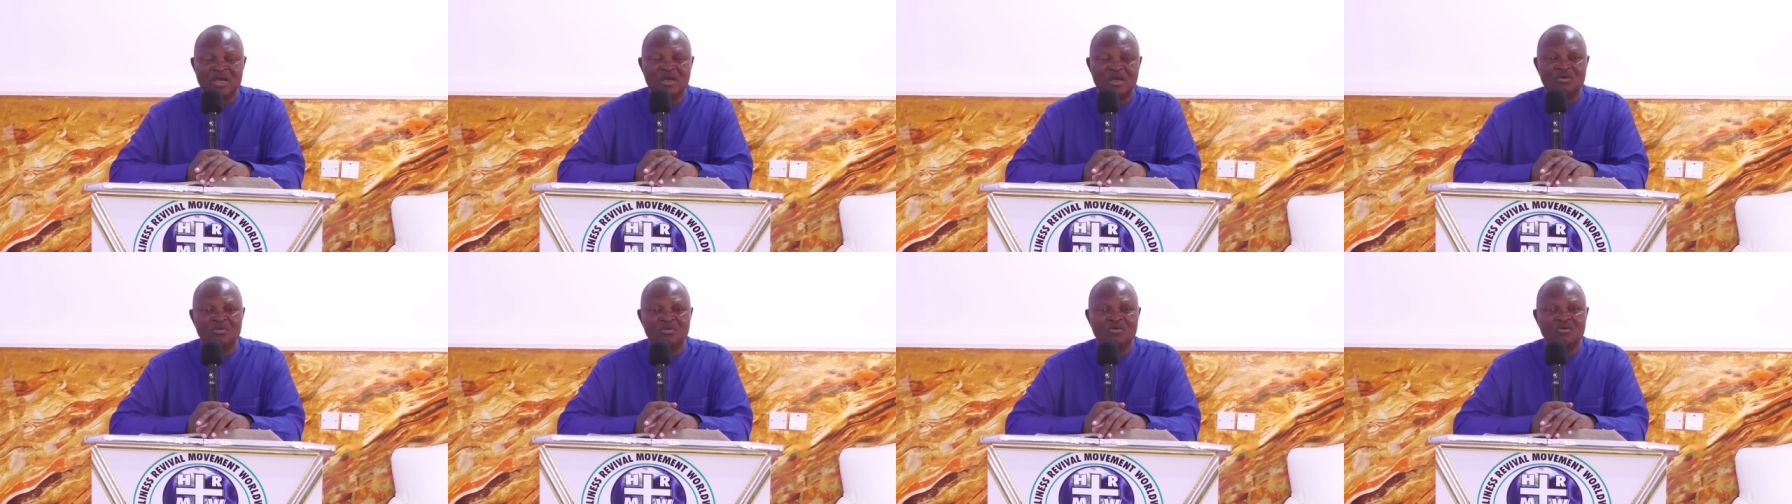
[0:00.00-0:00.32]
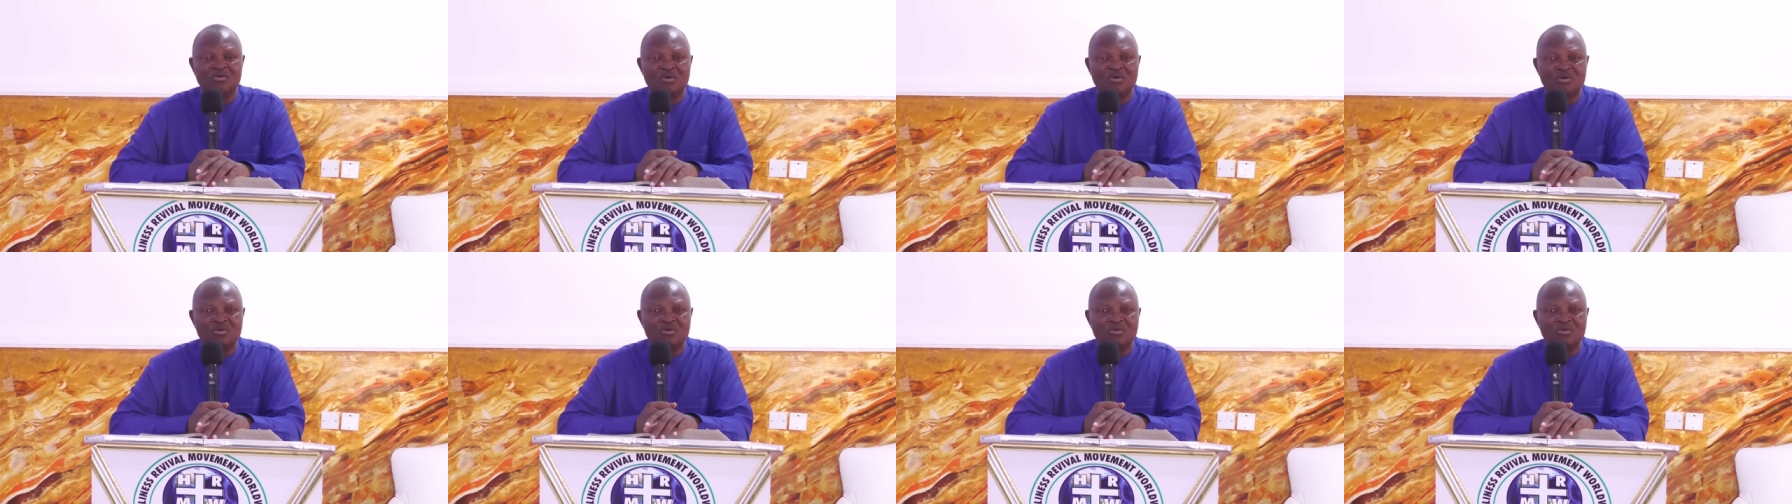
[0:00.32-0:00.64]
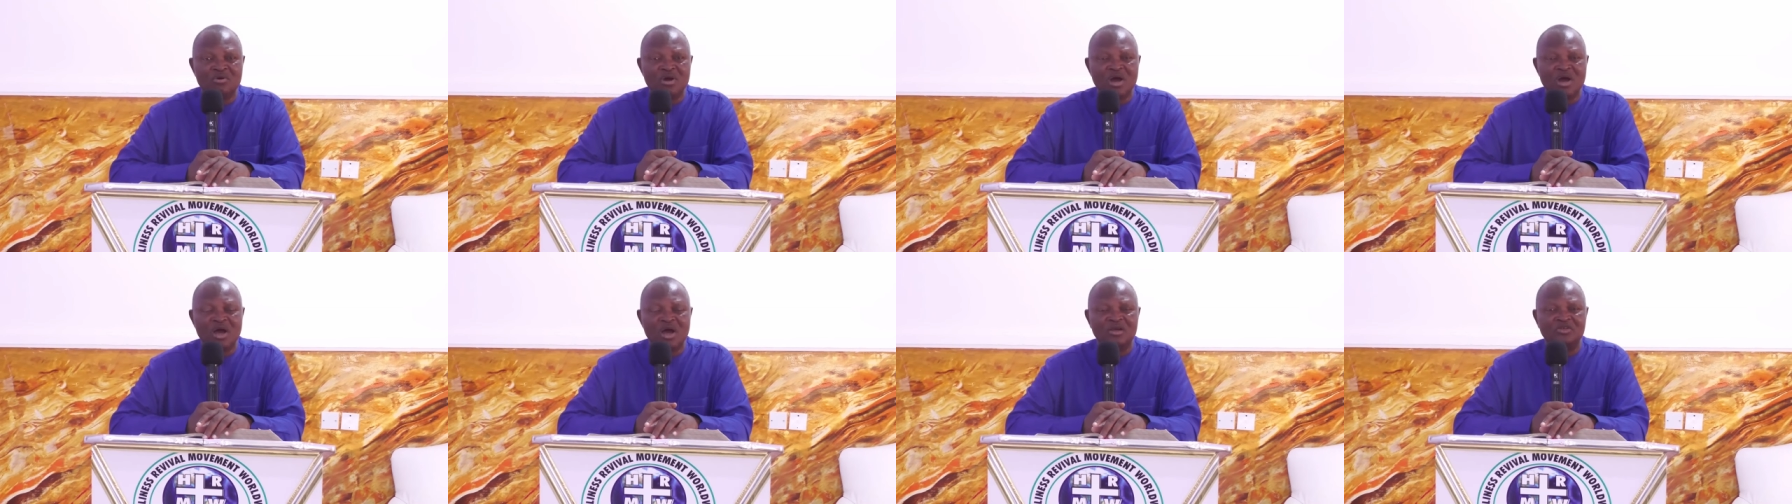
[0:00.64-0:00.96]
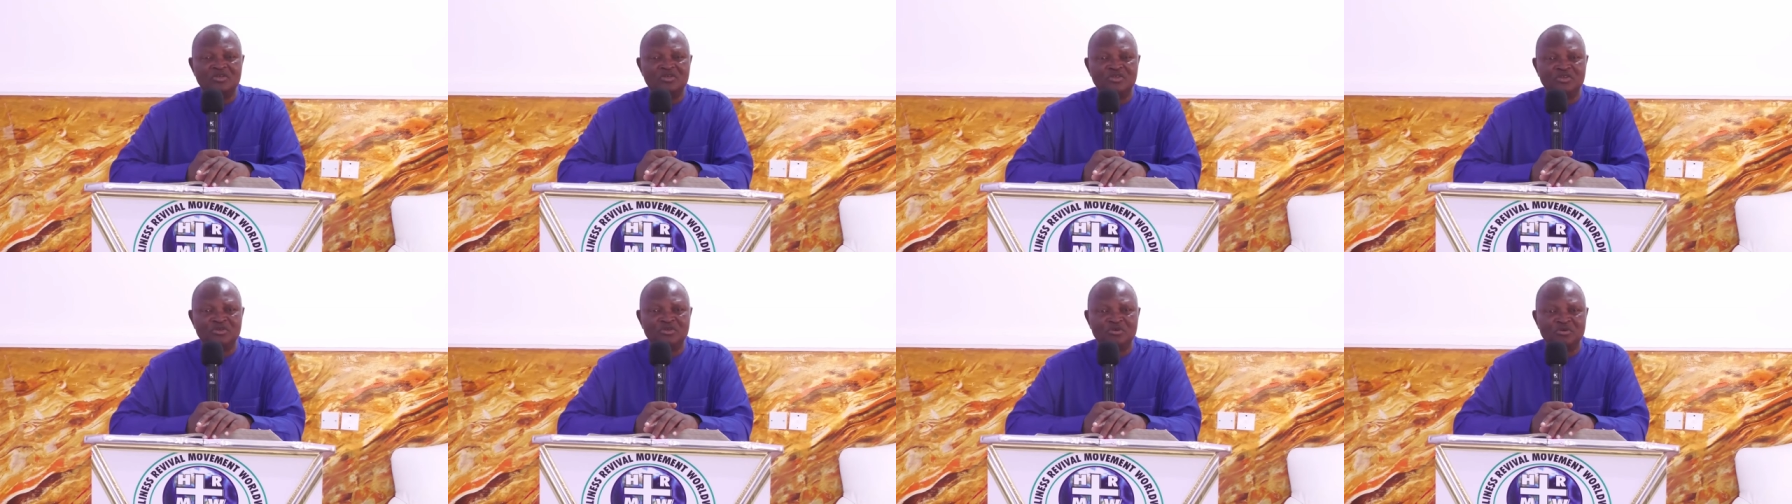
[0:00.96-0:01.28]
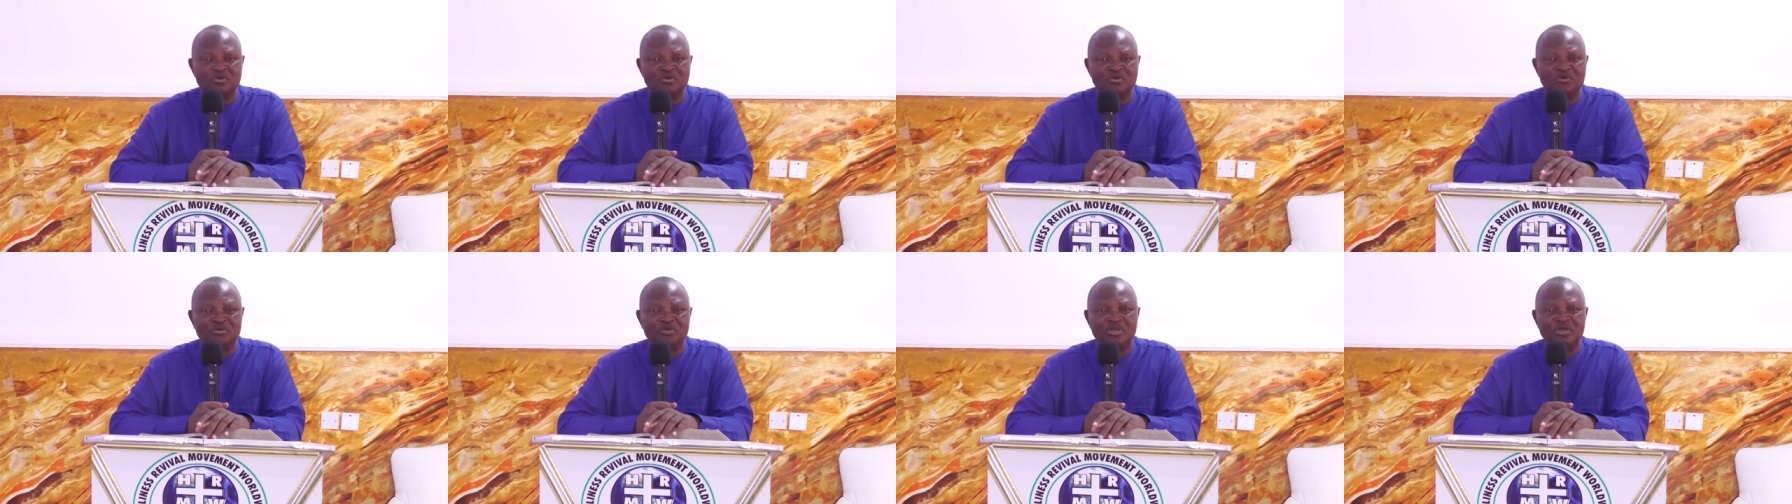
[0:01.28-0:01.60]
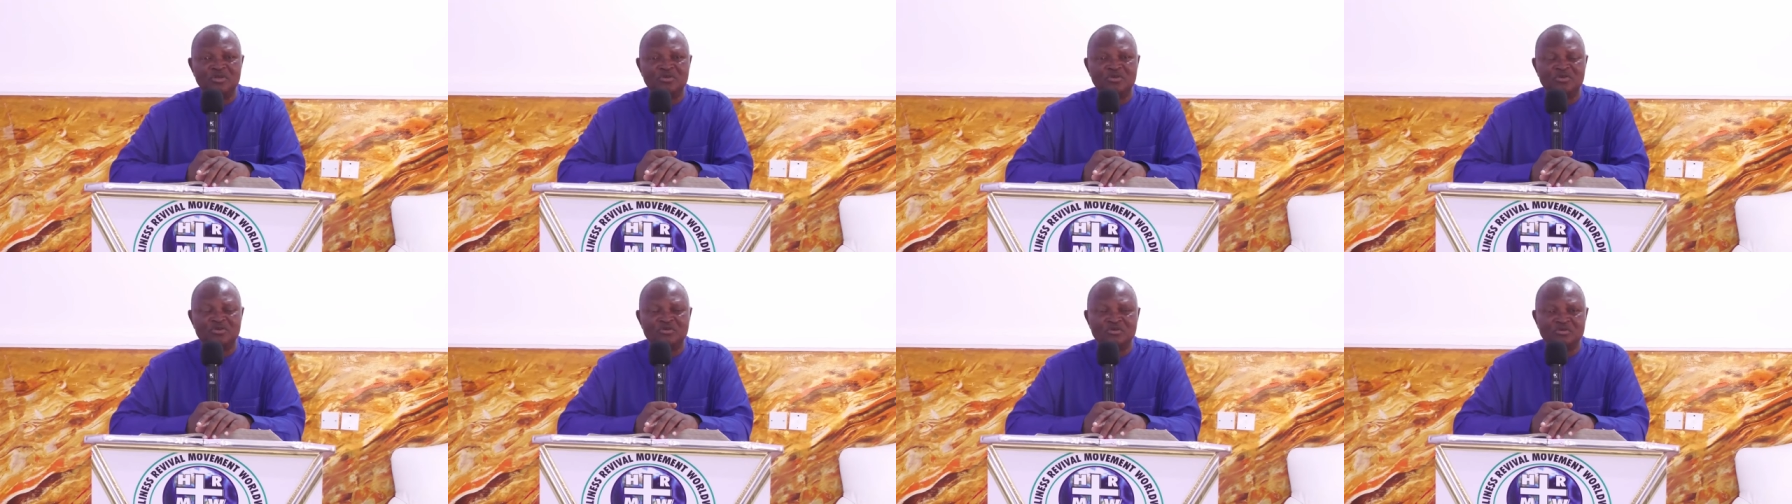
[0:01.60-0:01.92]
Go and show the
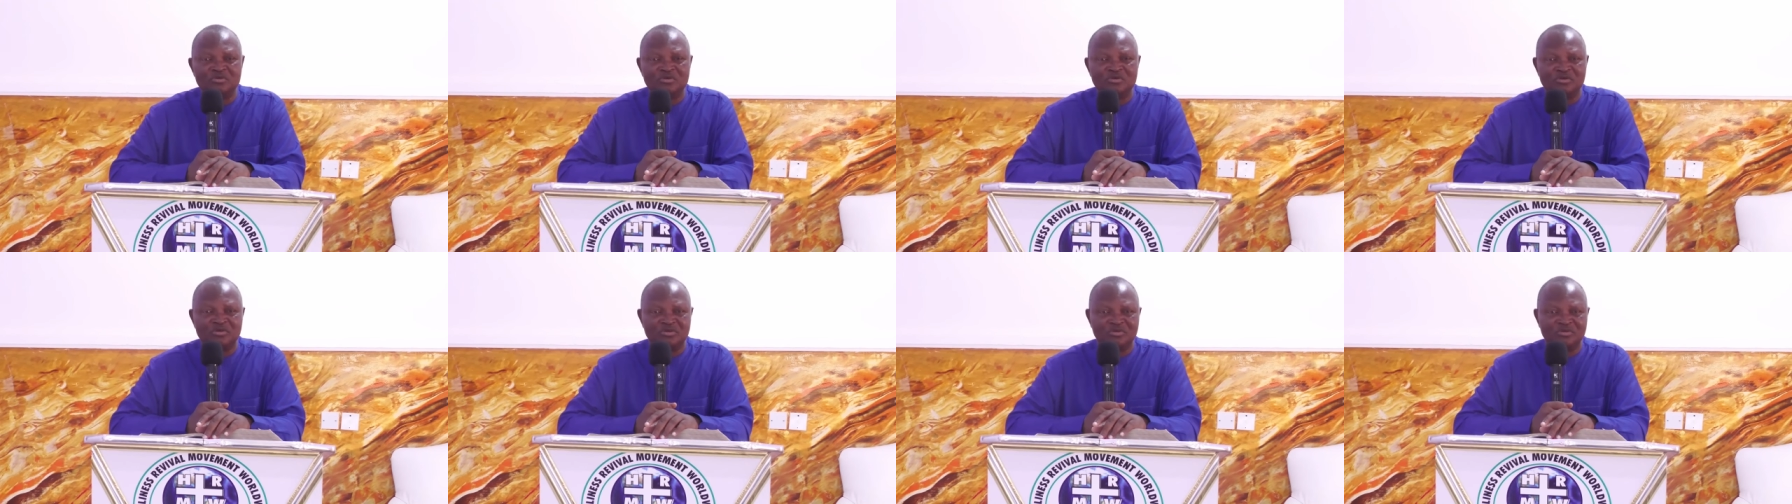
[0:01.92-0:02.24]
truth.